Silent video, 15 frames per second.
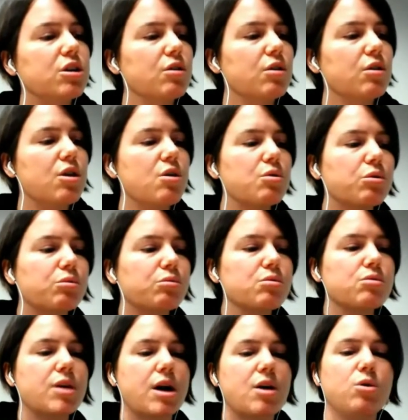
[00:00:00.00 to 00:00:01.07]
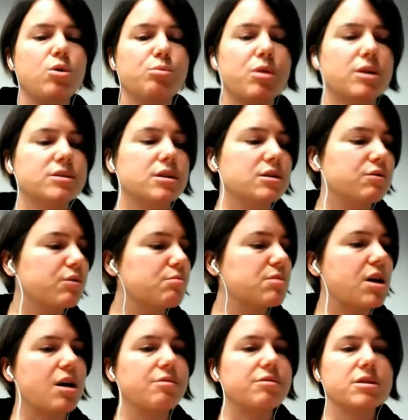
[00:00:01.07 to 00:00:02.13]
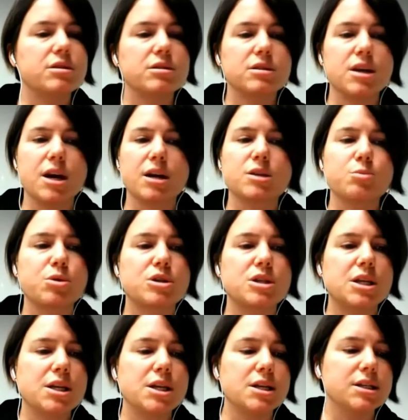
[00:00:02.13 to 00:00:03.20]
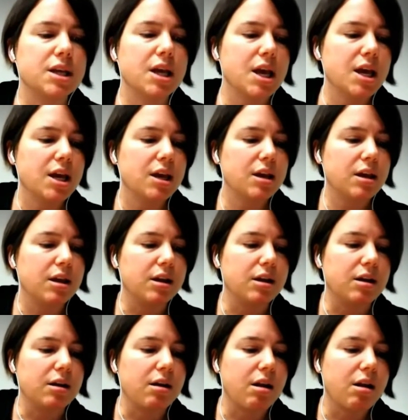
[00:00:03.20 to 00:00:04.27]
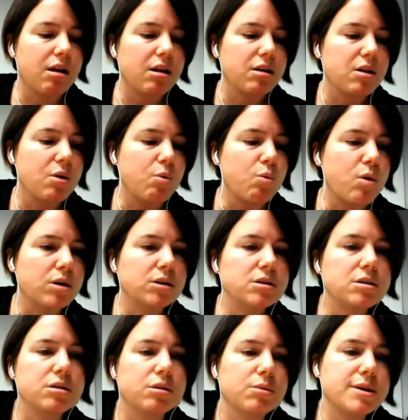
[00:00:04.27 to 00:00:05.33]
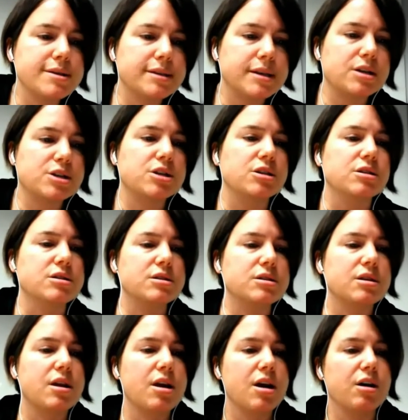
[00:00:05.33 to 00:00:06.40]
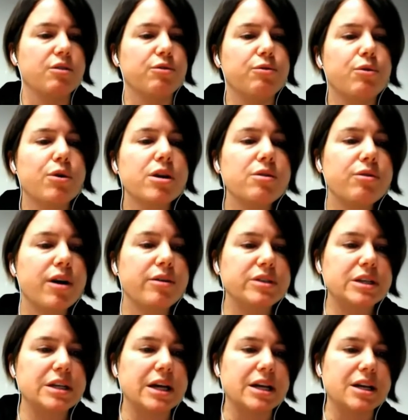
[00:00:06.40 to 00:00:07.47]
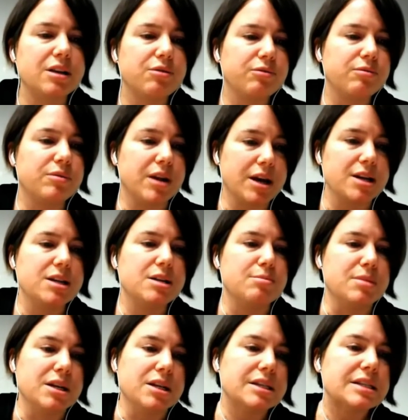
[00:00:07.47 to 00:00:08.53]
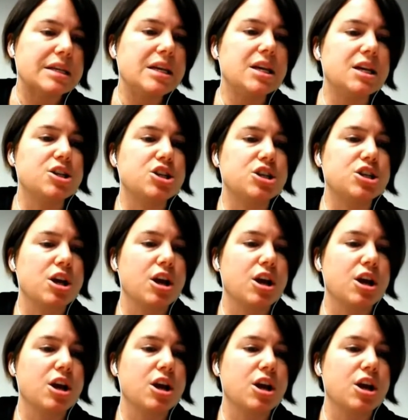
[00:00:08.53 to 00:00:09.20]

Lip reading: go through that whole process from novice to expertise in 1 to 3 sessions of 45 to 90 minutes each,